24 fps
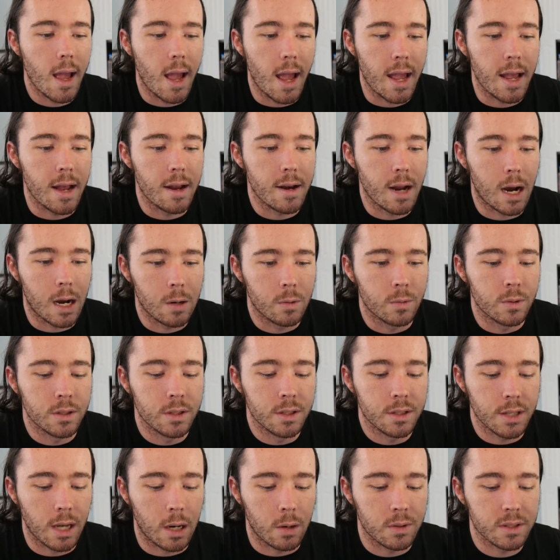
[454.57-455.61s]
And I
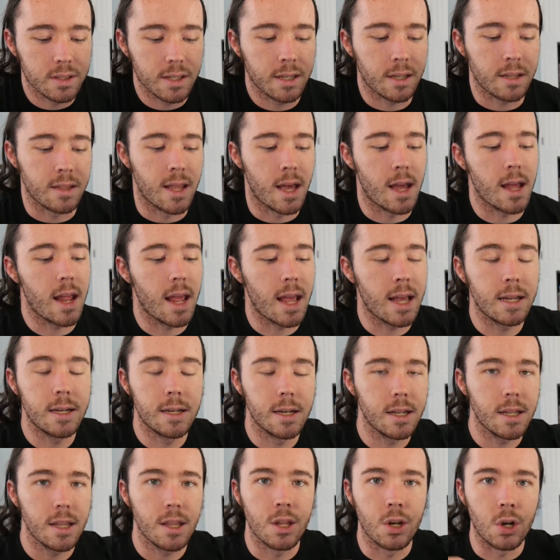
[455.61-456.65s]
was liking that.
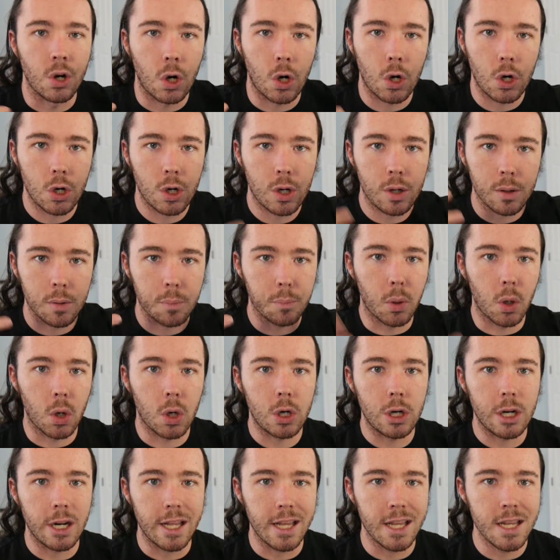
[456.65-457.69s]
And her
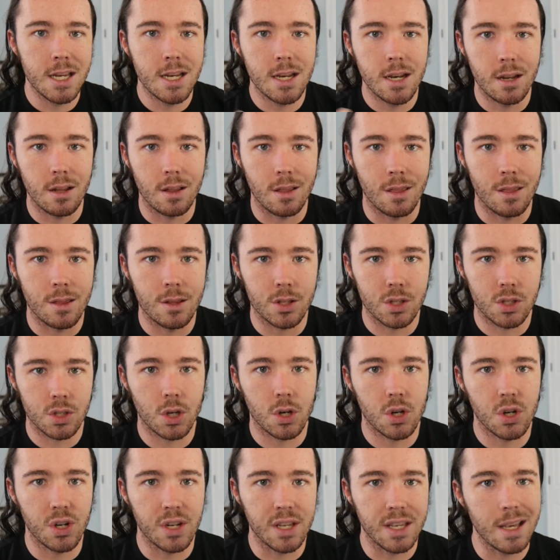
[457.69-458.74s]
part in the
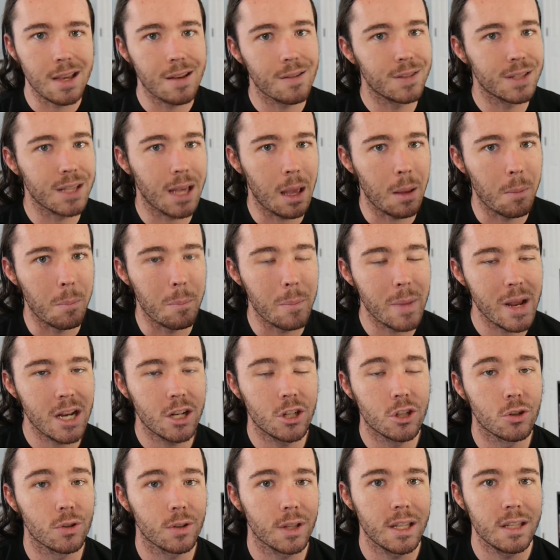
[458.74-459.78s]
song gives a
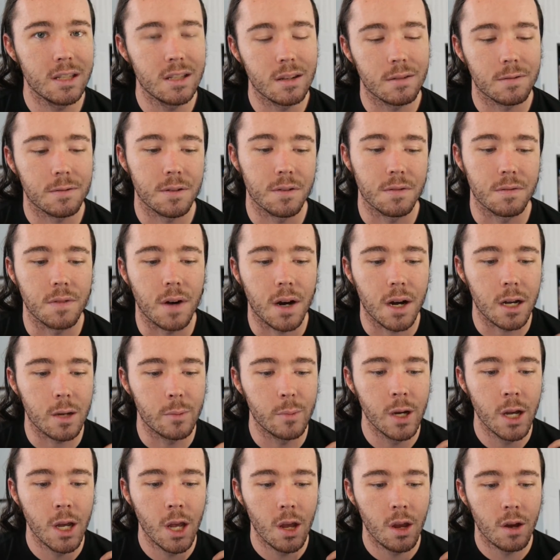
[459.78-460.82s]
majorly different
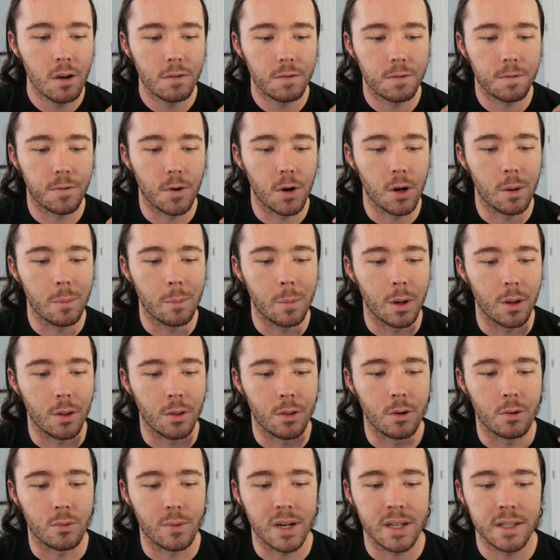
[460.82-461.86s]
vibe from
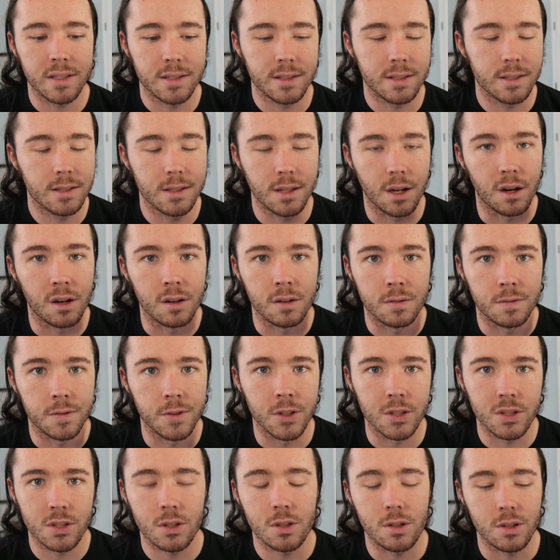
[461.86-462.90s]
the rest of
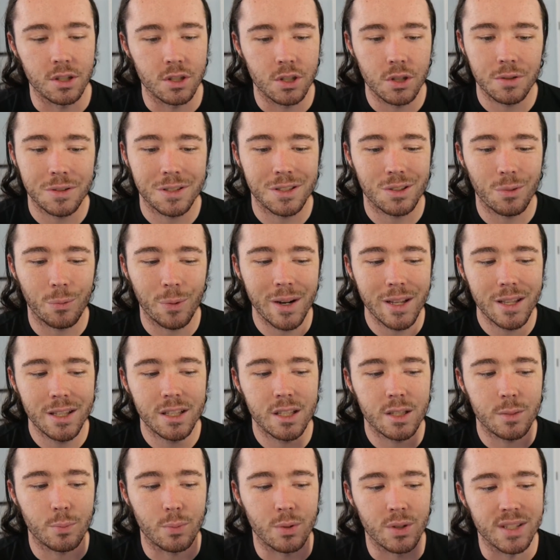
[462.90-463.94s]
the song. And just the way that
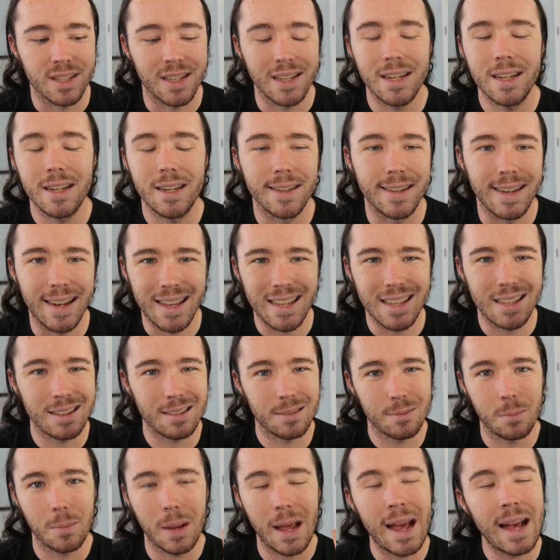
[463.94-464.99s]
it's presented, it
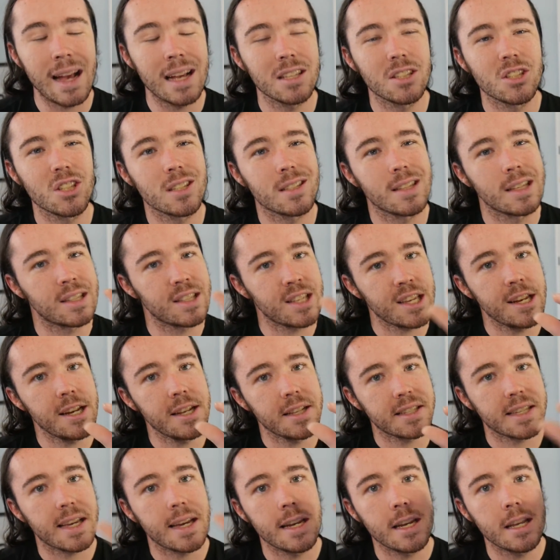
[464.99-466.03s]
adds just a teeny
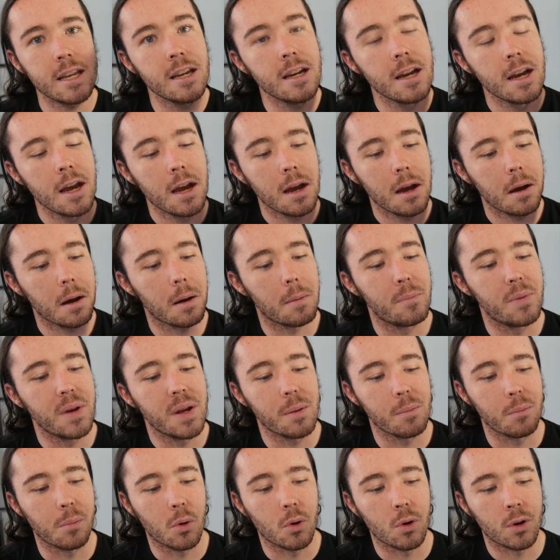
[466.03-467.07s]
tiny a
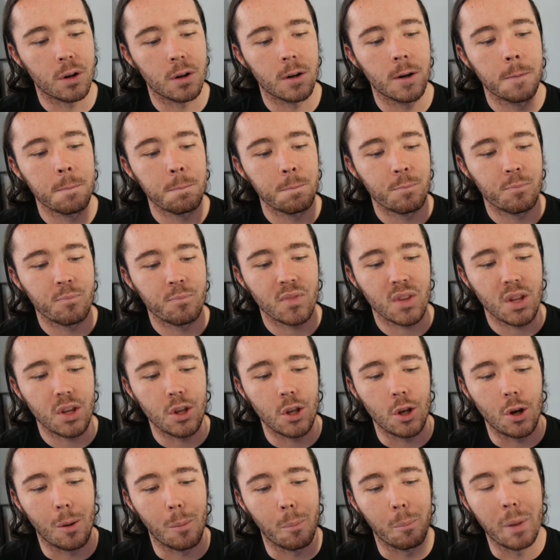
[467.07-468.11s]
bit more,
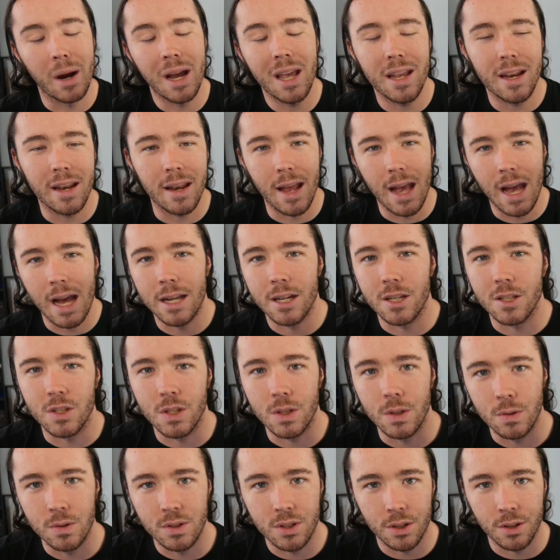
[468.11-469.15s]
you know, bite and
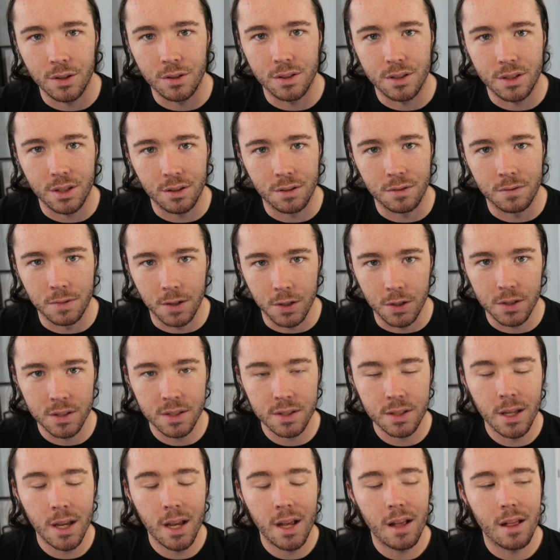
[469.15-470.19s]
attitude to the
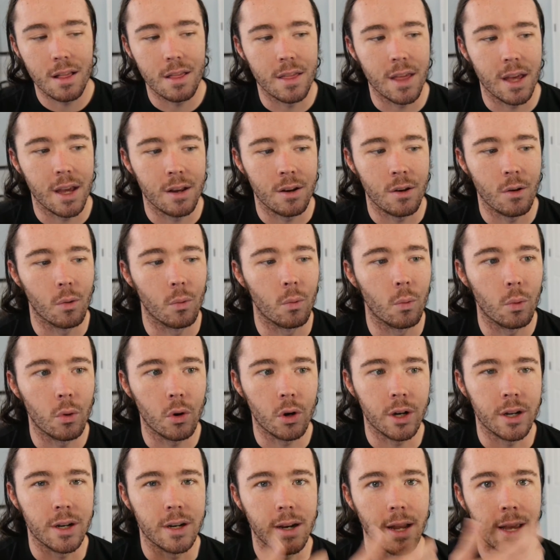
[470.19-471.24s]
verse than
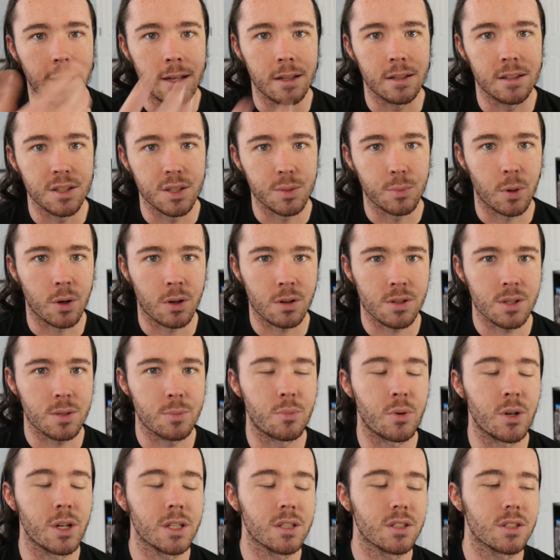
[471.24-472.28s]
what Ailee's parts
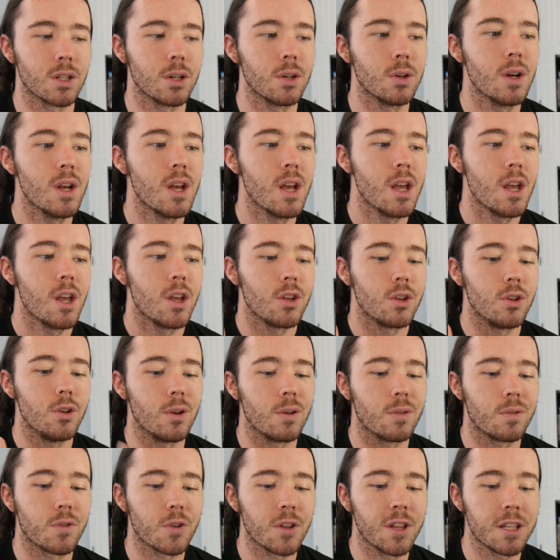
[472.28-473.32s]
bring. So, you know,
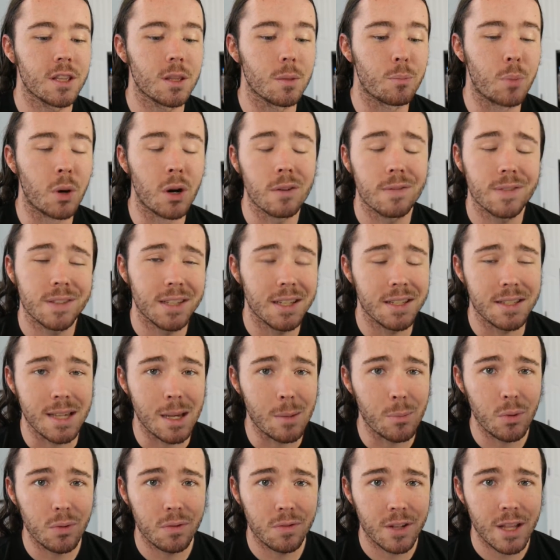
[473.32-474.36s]
for, like, the perfect
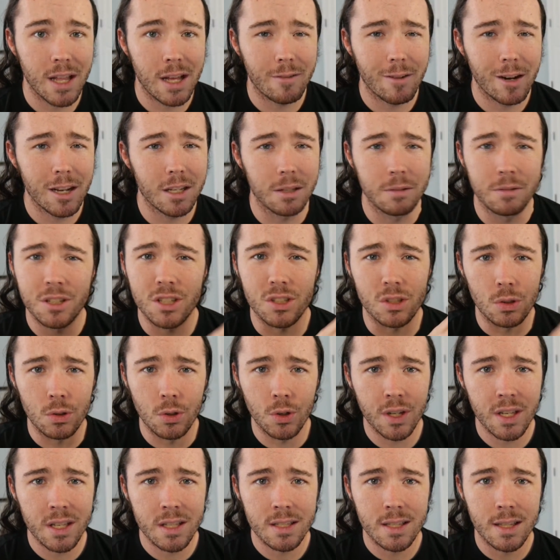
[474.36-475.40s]
example for that, right, you just
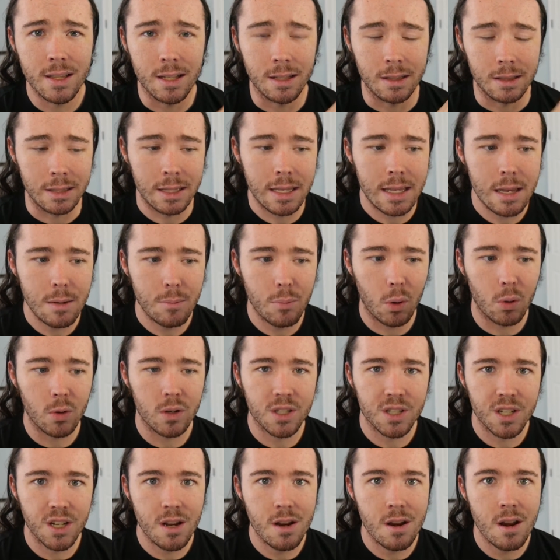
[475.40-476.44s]
look into that lead
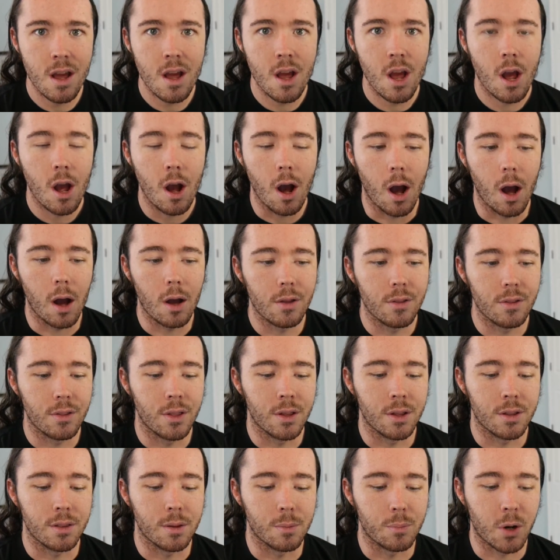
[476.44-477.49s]
portion,
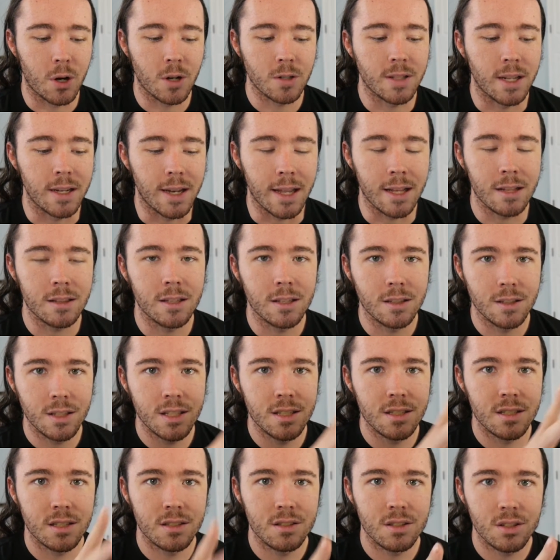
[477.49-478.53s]
the part that Ailee
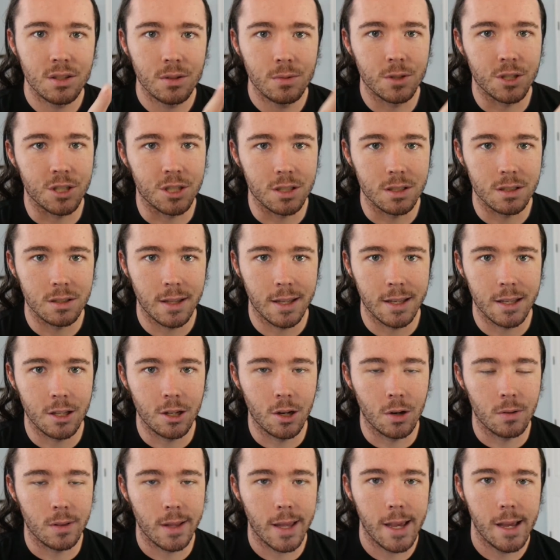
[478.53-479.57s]
leads into where she's, like, you
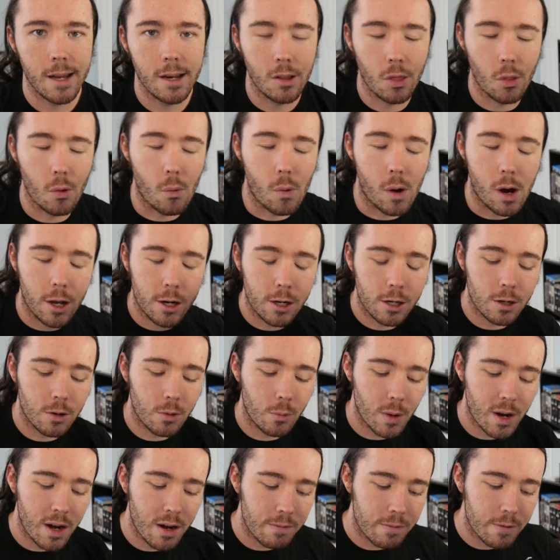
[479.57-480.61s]
know, laying in the water or
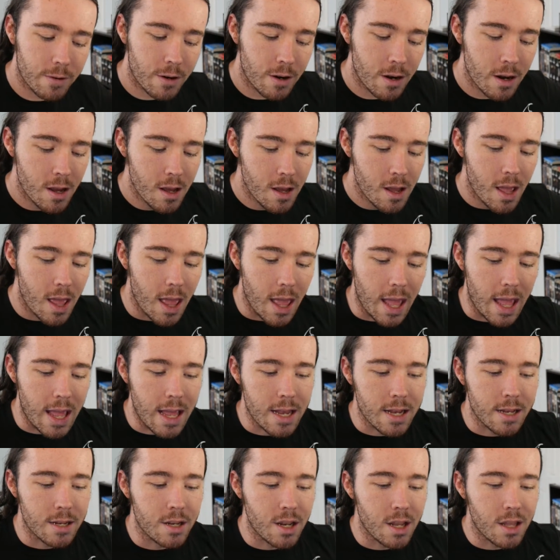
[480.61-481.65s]
whatever,
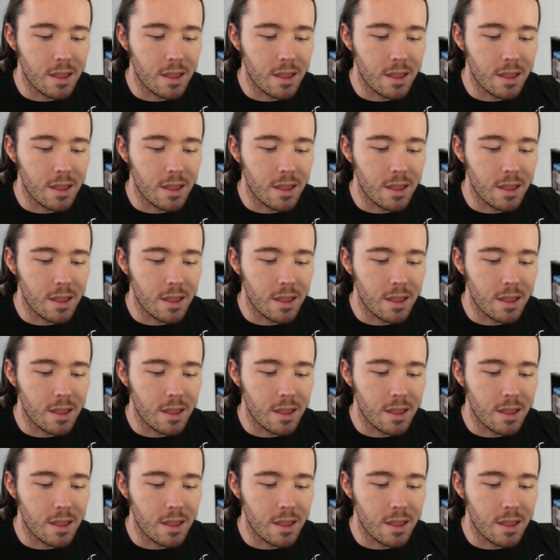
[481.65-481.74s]
and